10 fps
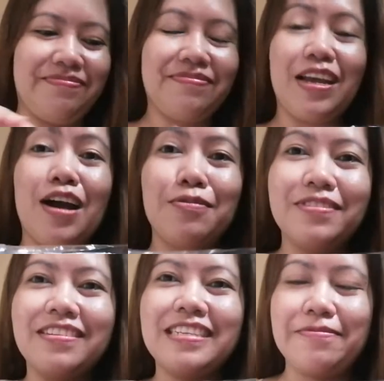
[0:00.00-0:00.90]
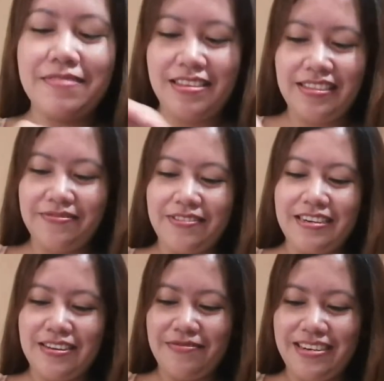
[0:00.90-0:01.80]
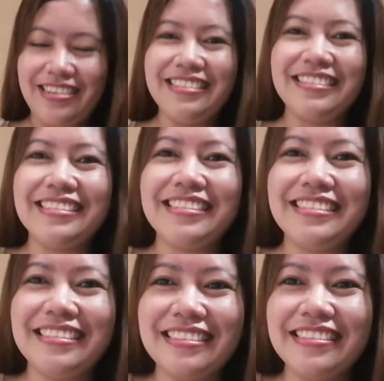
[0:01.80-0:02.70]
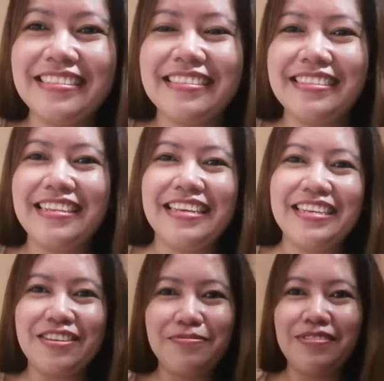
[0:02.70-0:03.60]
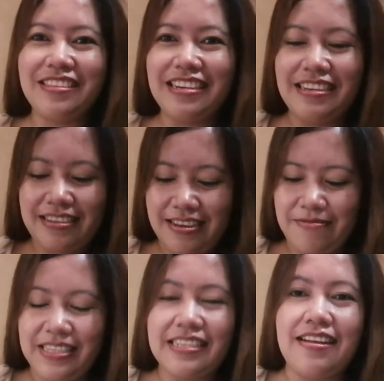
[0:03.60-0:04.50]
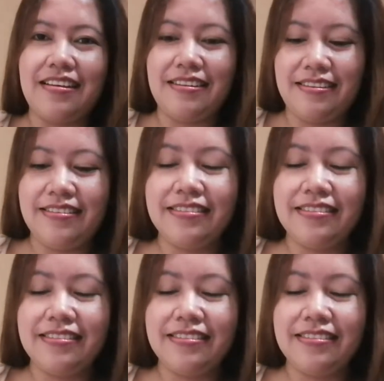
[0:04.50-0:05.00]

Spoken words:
I would keep this forever. Thank you po talaga, Miss Ara.